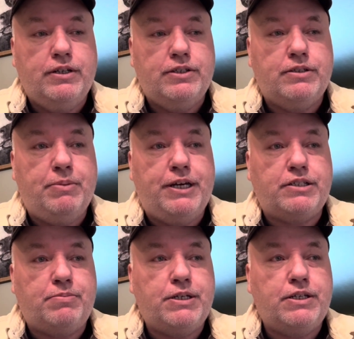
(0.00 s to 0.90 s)
Some
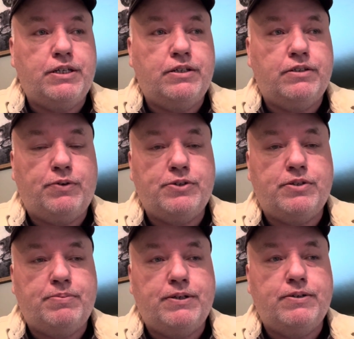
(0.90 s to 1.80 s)
X-Men first
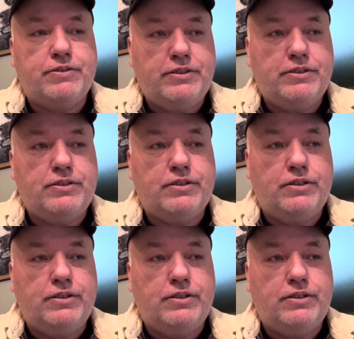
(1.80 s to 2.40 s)
appearances,